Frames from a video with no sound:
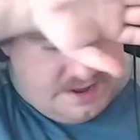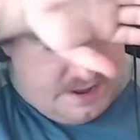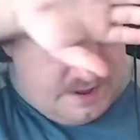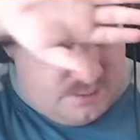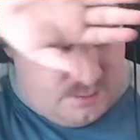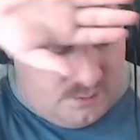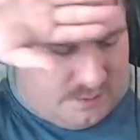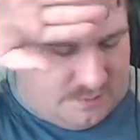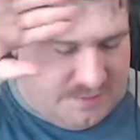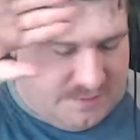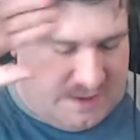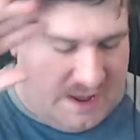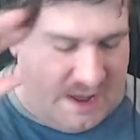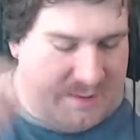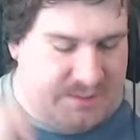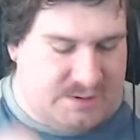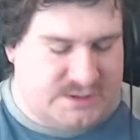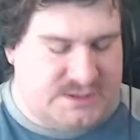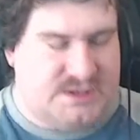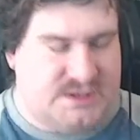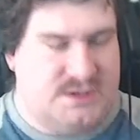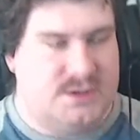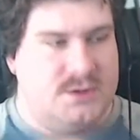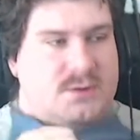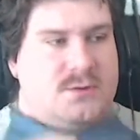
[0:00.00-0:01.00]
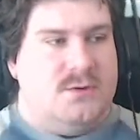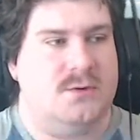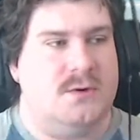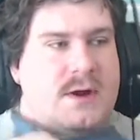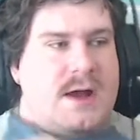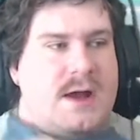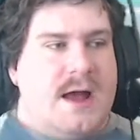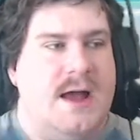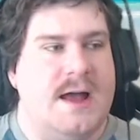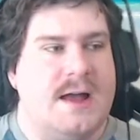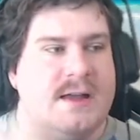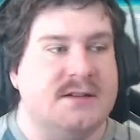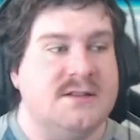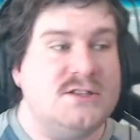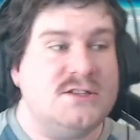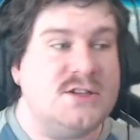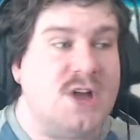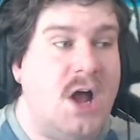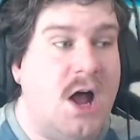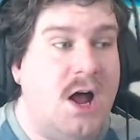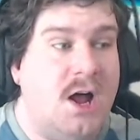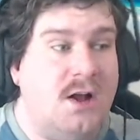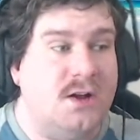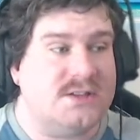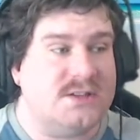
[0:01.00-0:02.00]
would be able to
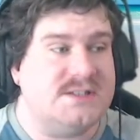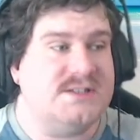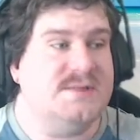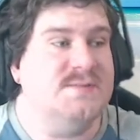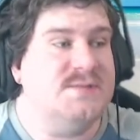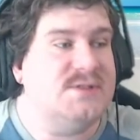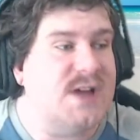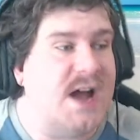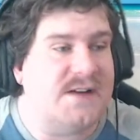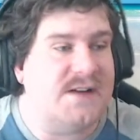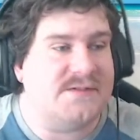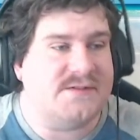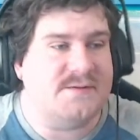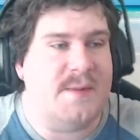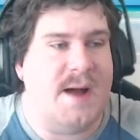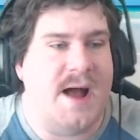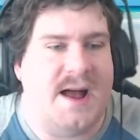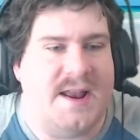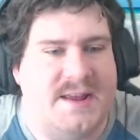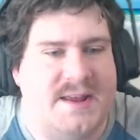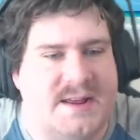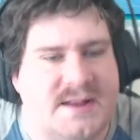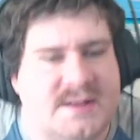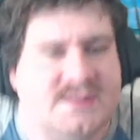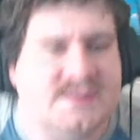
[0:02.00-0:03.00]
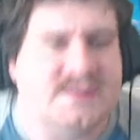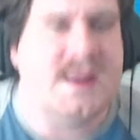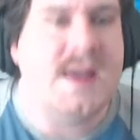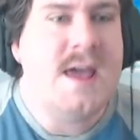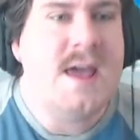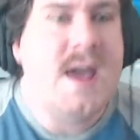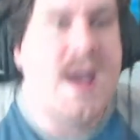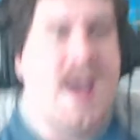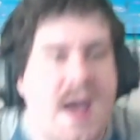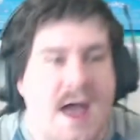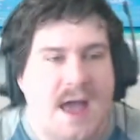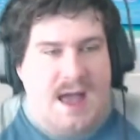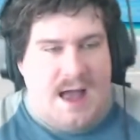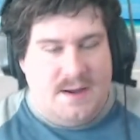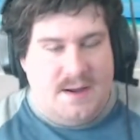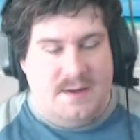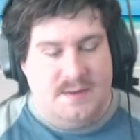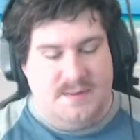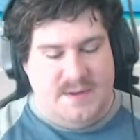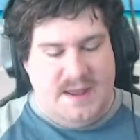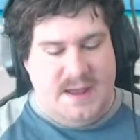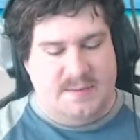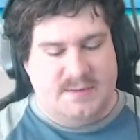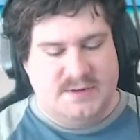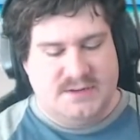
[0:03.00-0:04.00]
install some soft modded, and I would
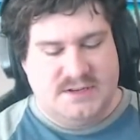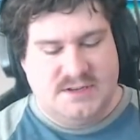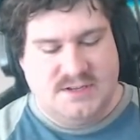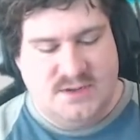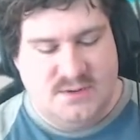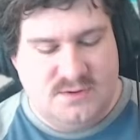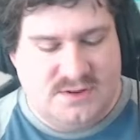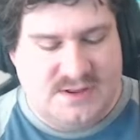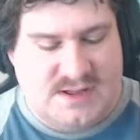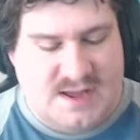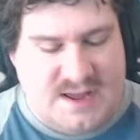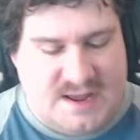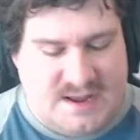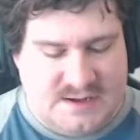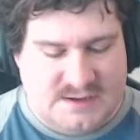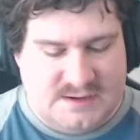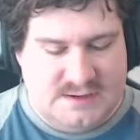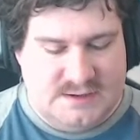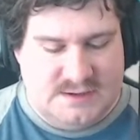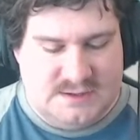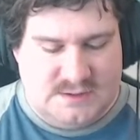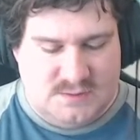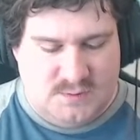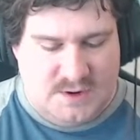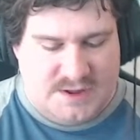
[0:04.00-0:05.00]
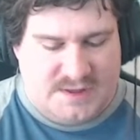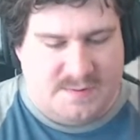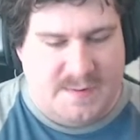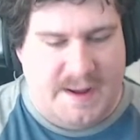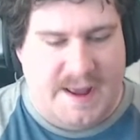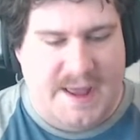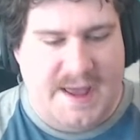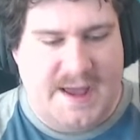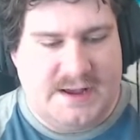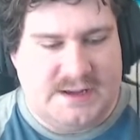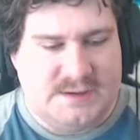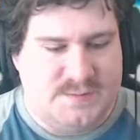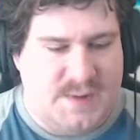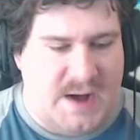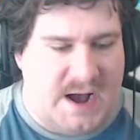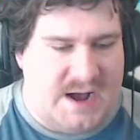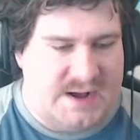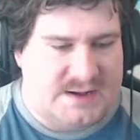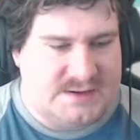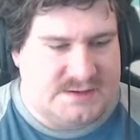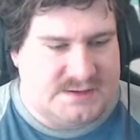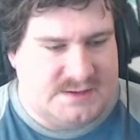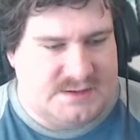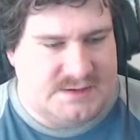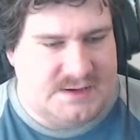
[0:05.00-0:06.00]
be able to do things with my
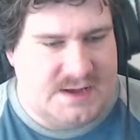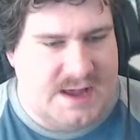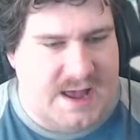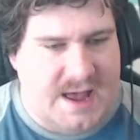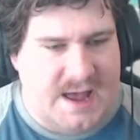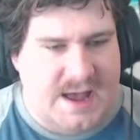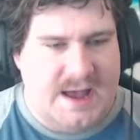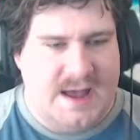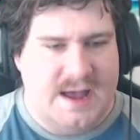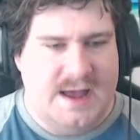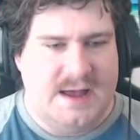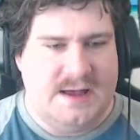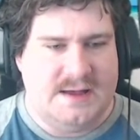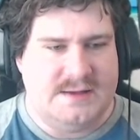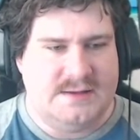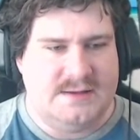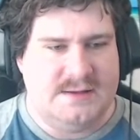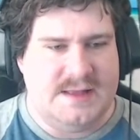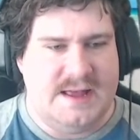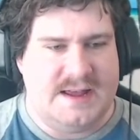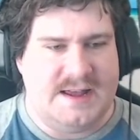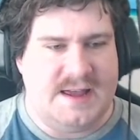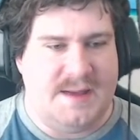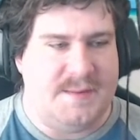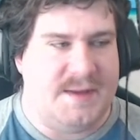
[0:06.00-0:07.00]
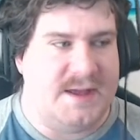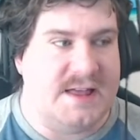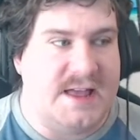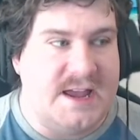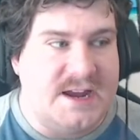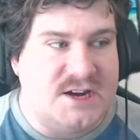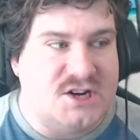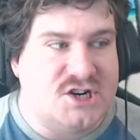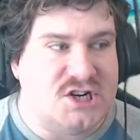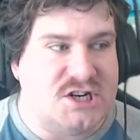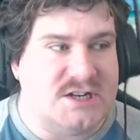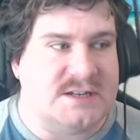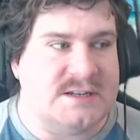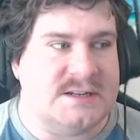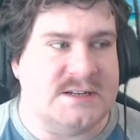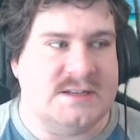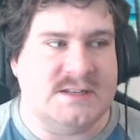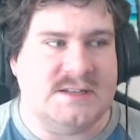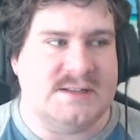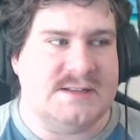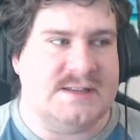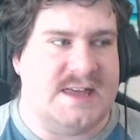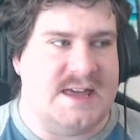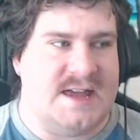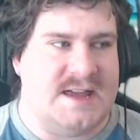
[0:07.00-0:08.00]
Xbox, like
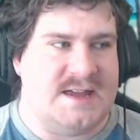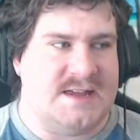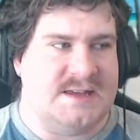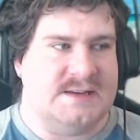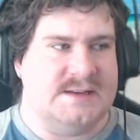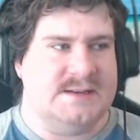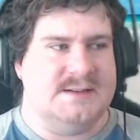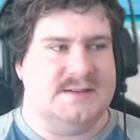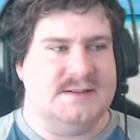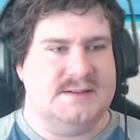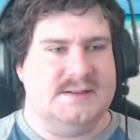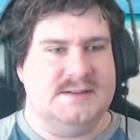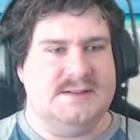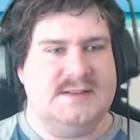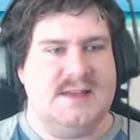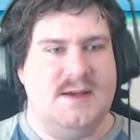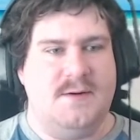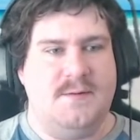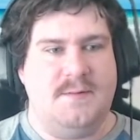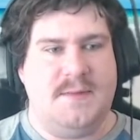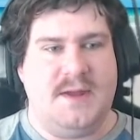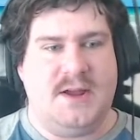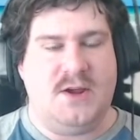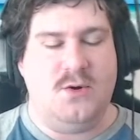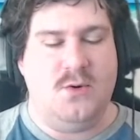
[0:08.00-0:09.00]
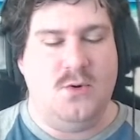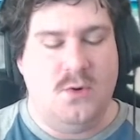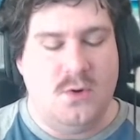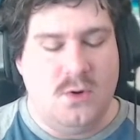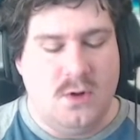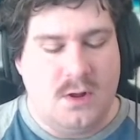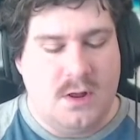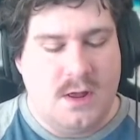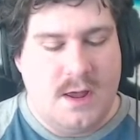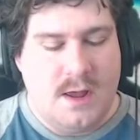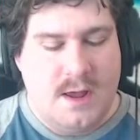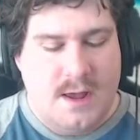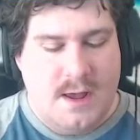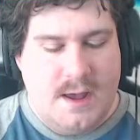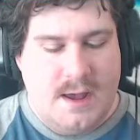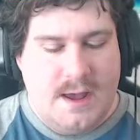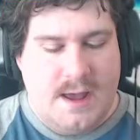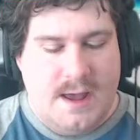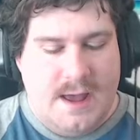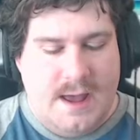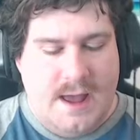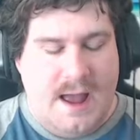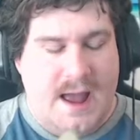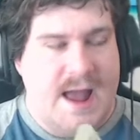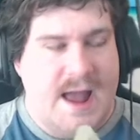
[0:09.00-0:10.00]
emulation things. That would be cool.
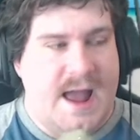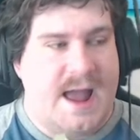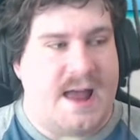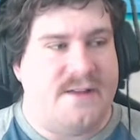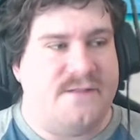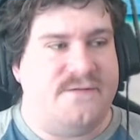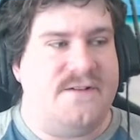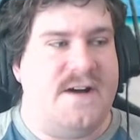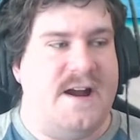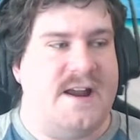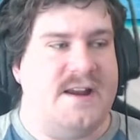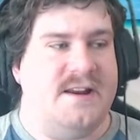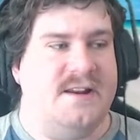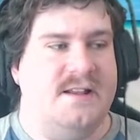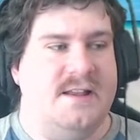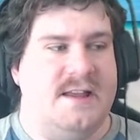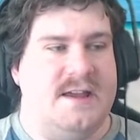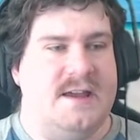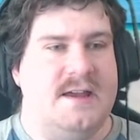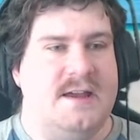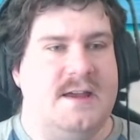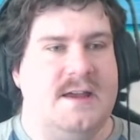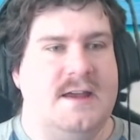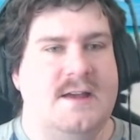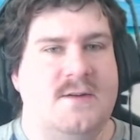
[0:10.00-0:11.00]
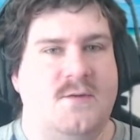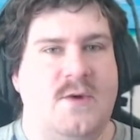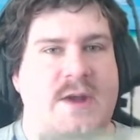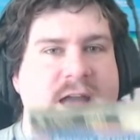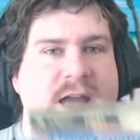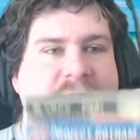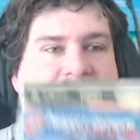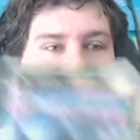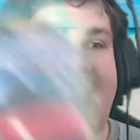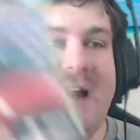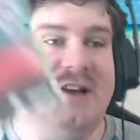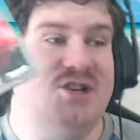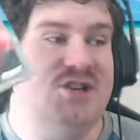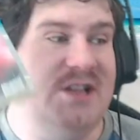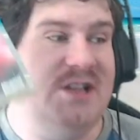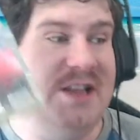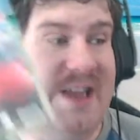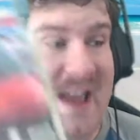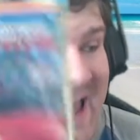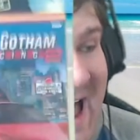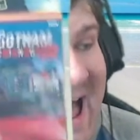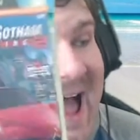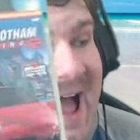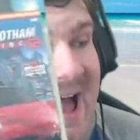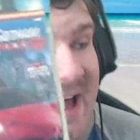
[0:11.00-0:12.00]
And finally, we actually
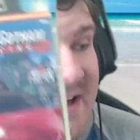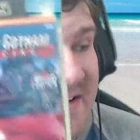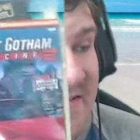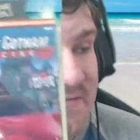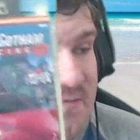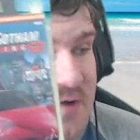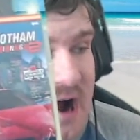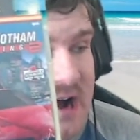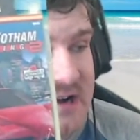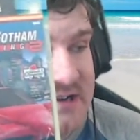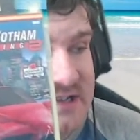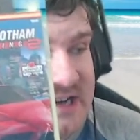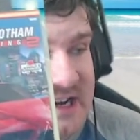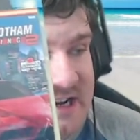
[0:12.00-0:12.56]
have Project